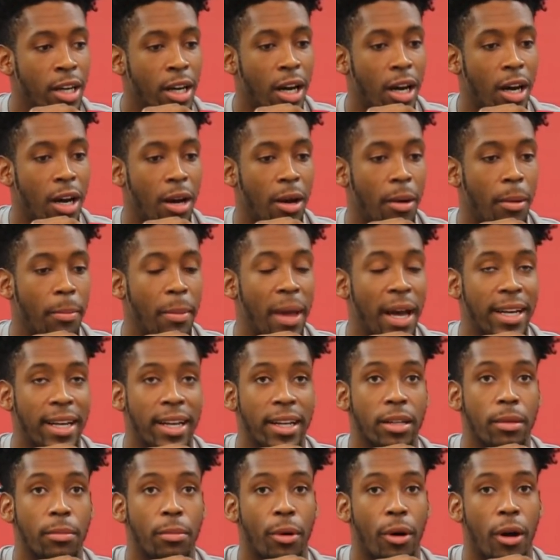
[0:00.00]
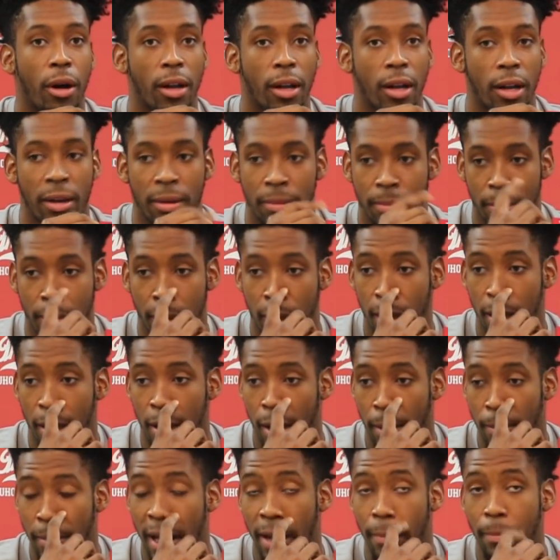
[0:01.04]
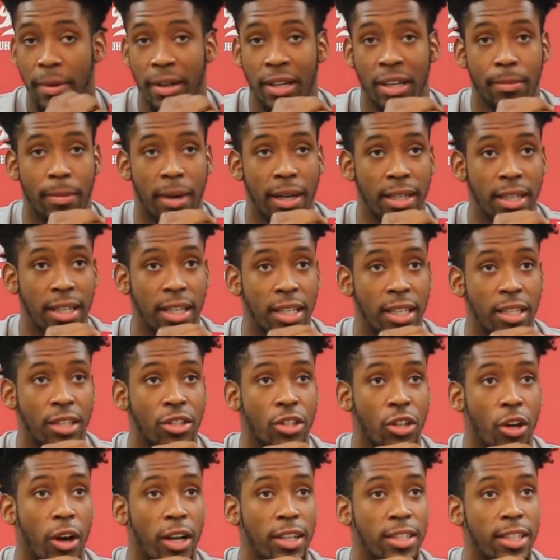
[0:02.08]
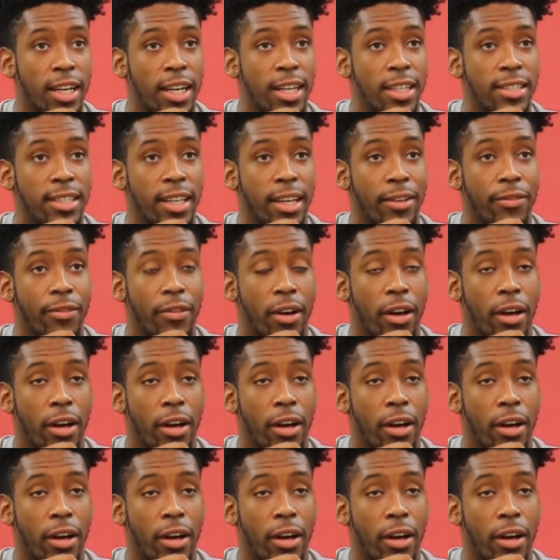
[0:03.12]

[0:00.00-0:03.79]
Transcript: I'm not getting the ball up. I'm not bending my knees. So I just got to stay